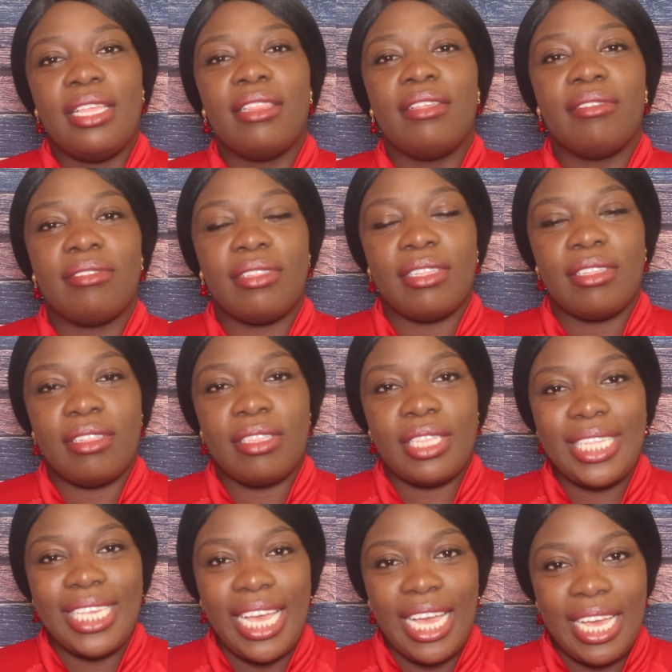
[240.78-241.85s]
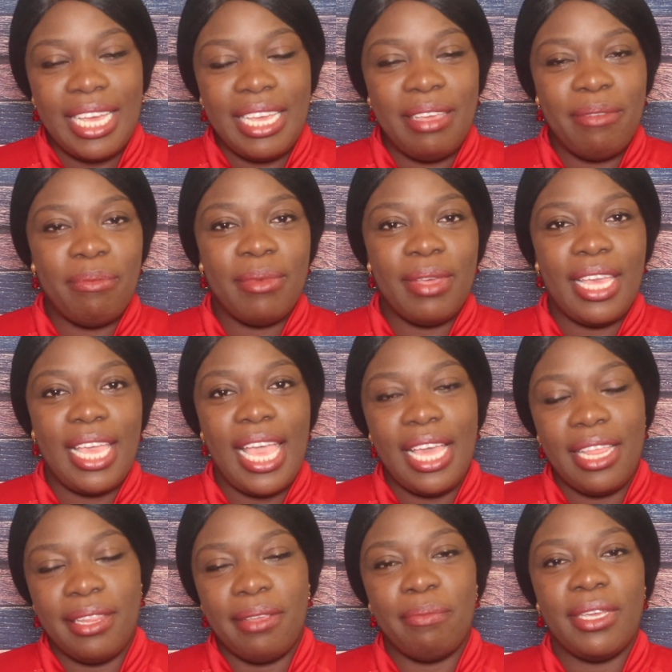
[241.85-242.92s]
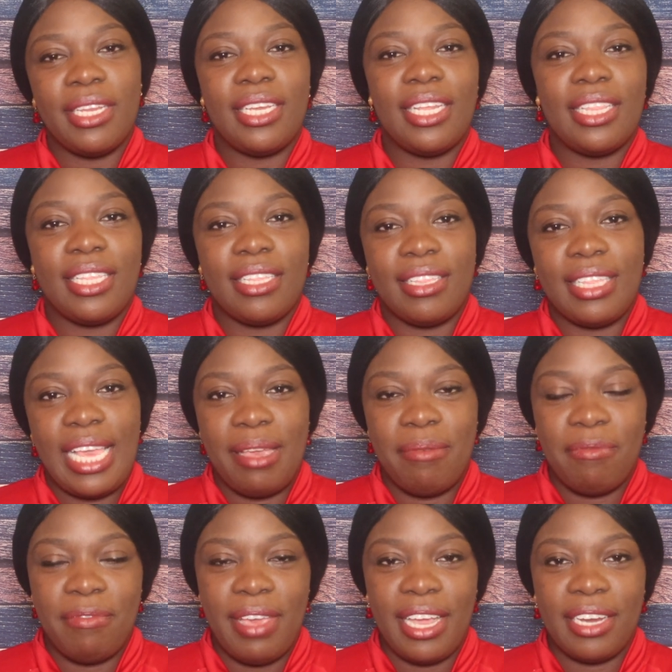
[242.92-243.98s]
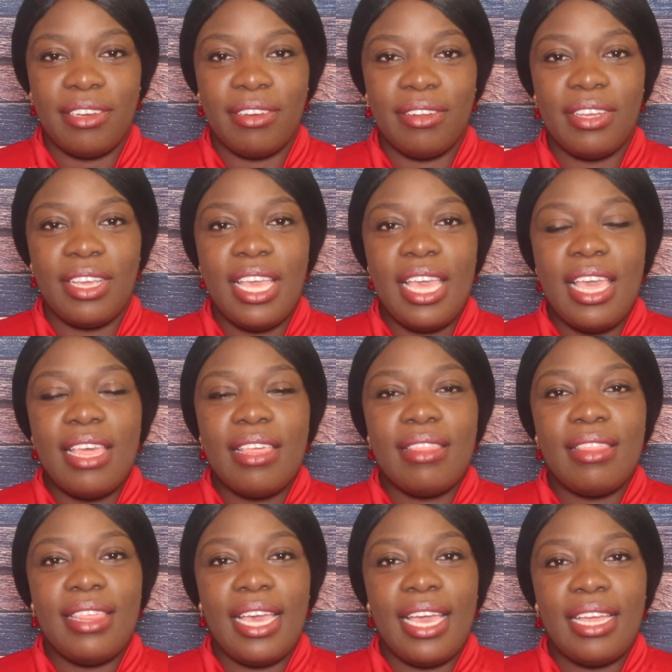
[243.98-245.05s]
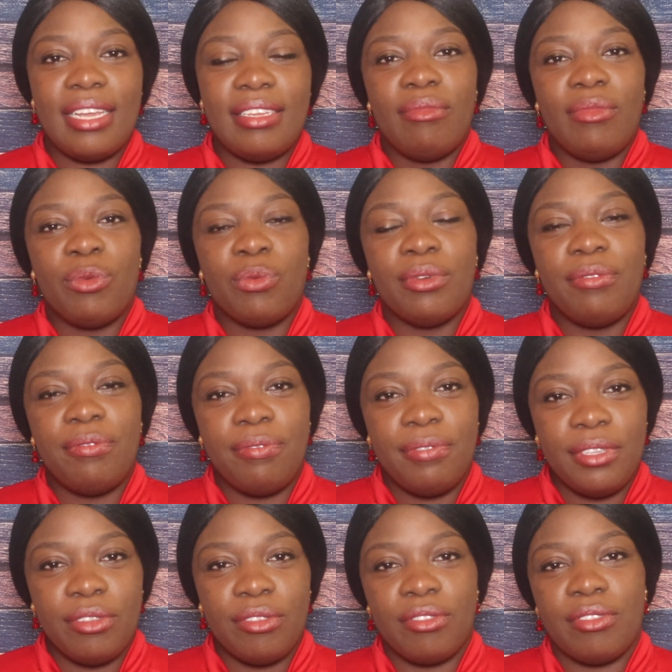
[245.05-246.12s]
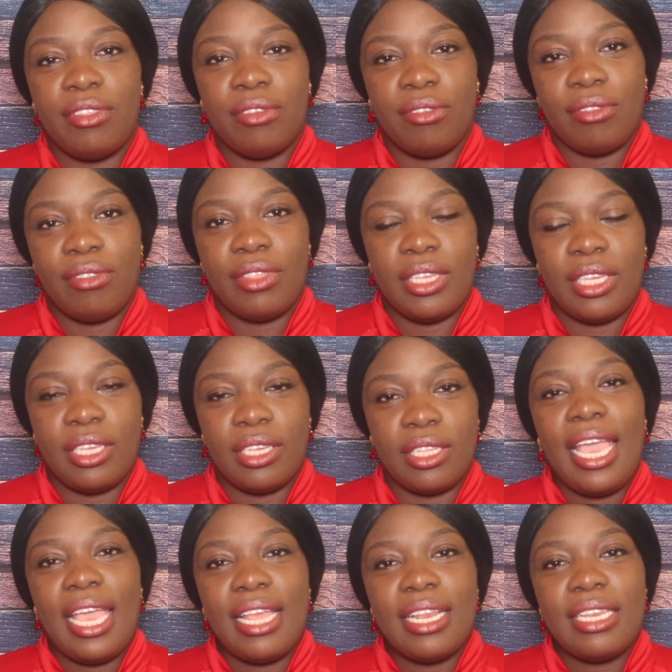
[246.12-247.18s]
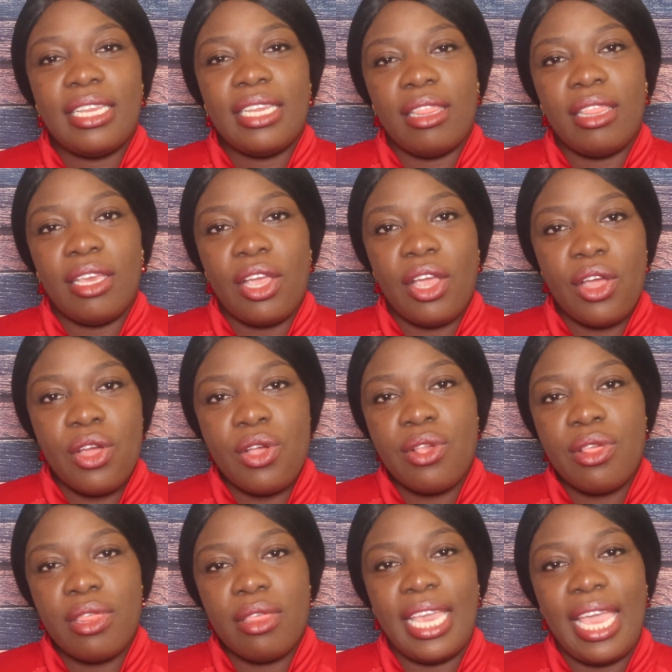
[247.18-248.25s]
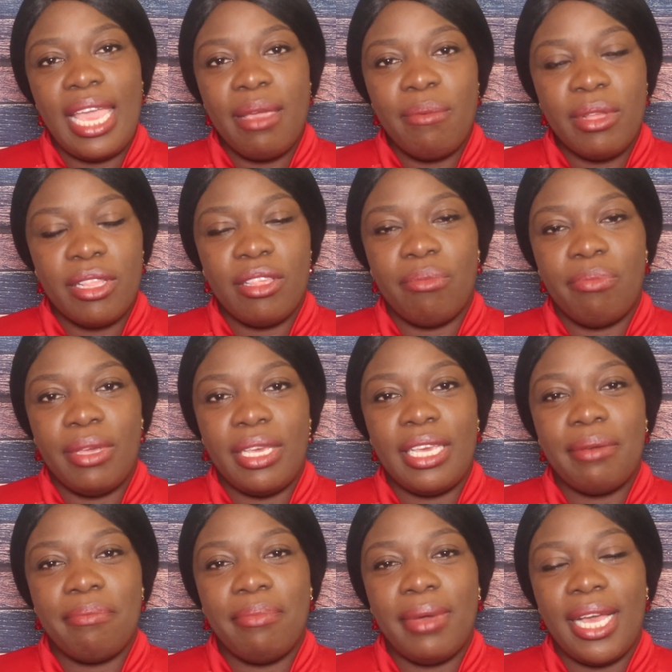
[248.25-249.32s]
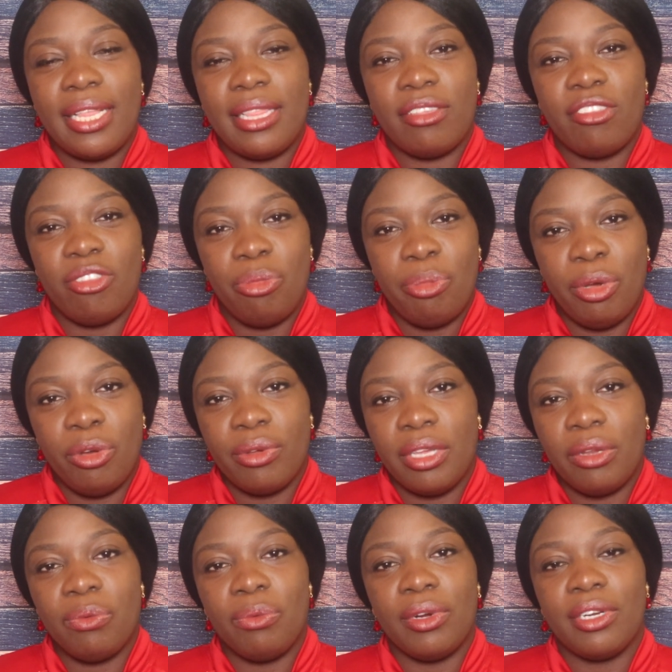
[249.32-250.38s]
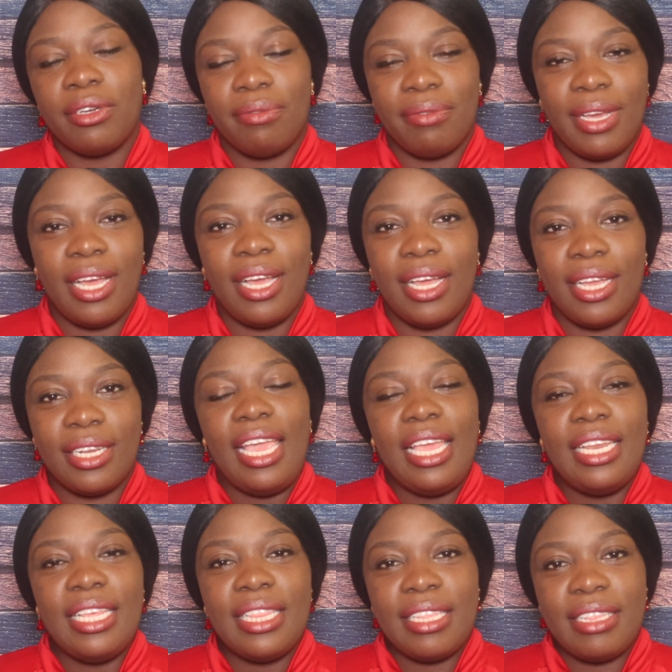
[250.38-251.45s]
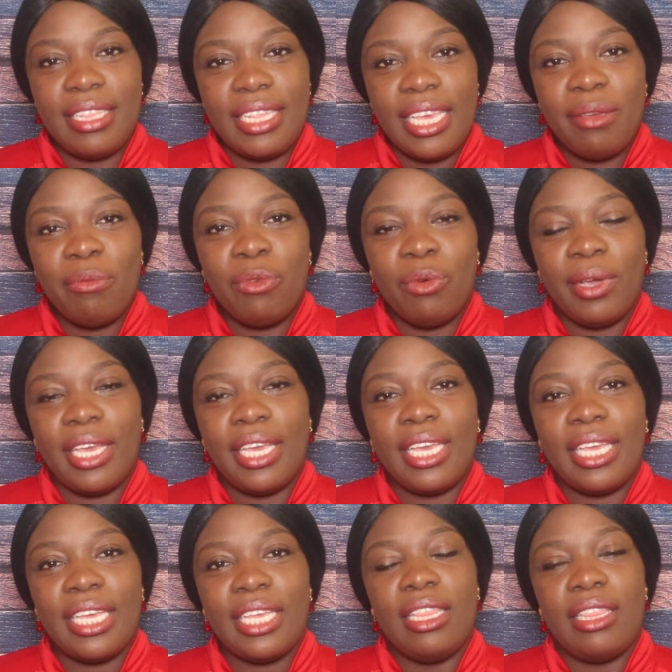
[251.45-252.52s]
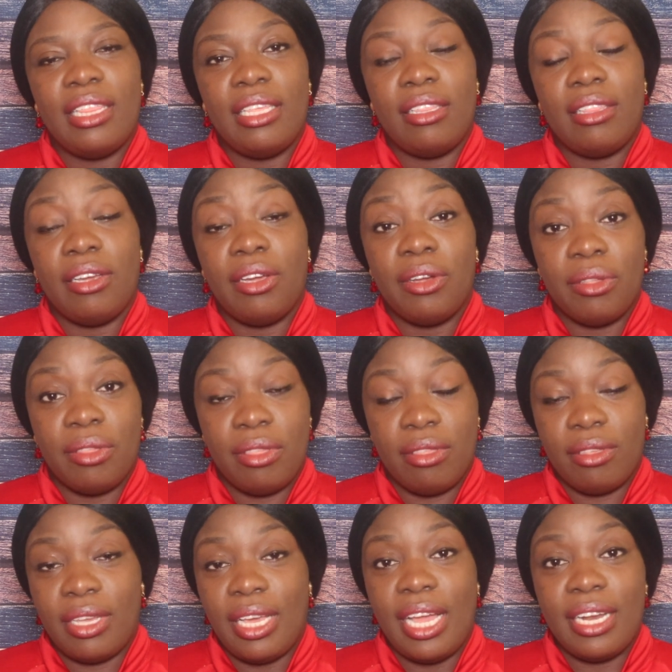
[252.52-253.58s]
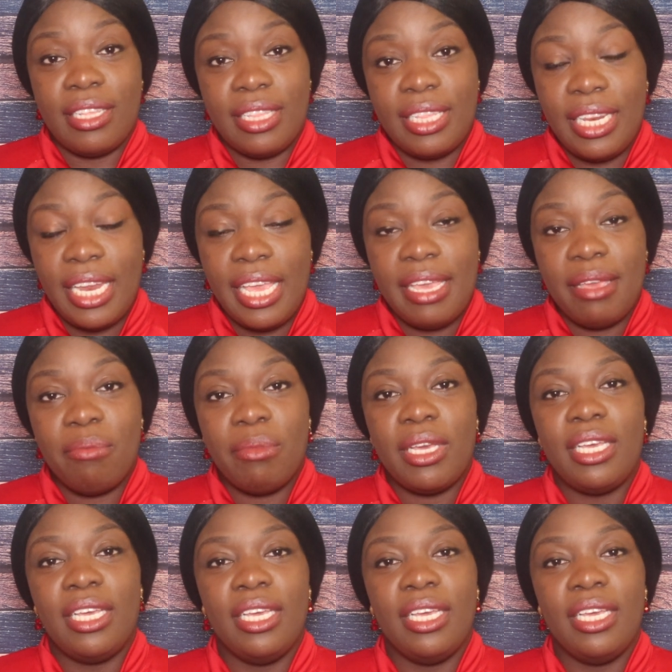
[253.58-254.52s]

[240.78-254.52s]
there's this time element and this time factor that reveals those things. And the earth came into being by the spoken word of God. And in the same way, the earth got its name.